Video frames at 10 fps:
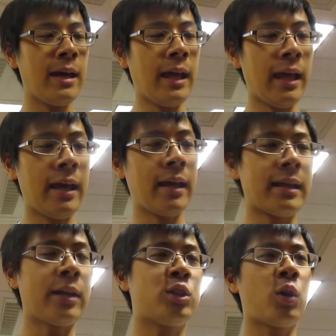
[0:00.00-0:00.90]
And
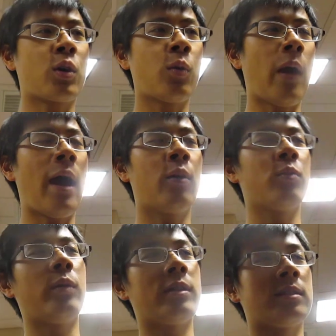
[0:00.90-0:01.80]
I joke
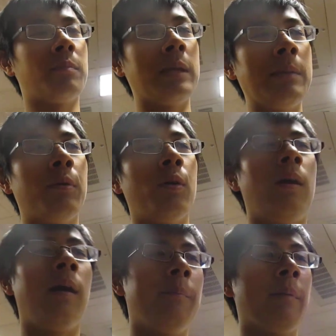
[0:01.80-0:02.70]
around with some people.
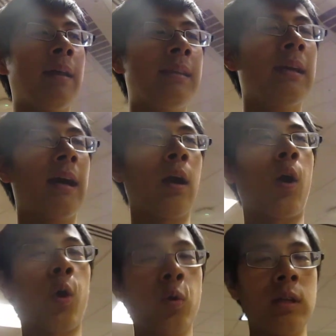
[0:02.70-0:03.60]
Um, I think I
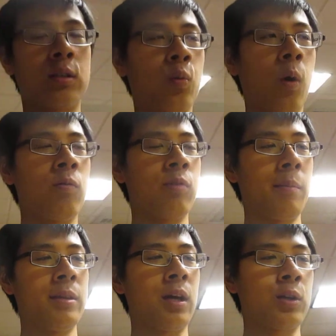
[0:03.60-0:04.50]
heard this quote from
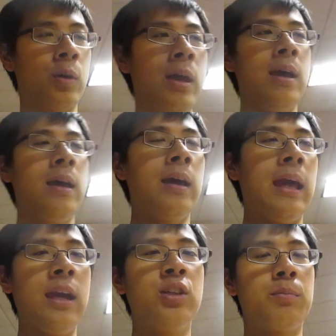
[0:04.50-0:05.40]
another
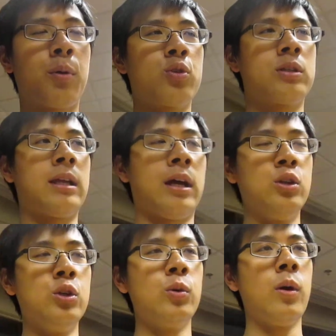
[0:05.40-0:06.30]
Asian person I
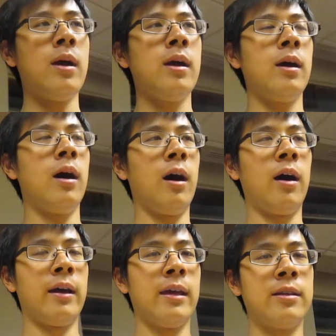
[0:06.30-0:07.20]
knew
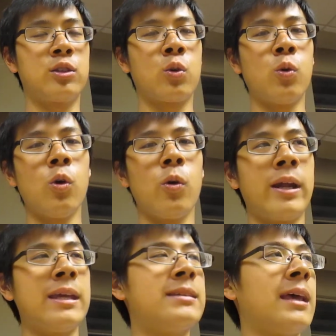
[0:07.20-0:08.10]
uh, in school,
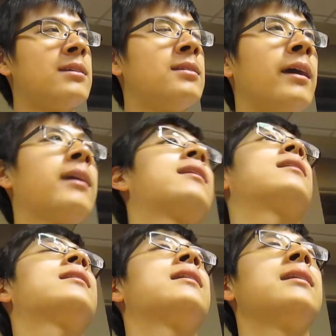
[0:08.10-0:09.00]
and he said, like,
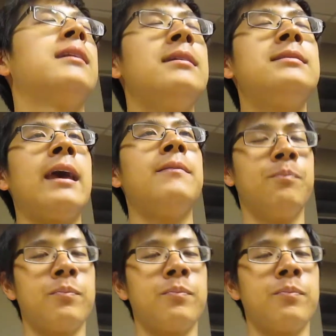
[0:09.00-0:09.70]
he said,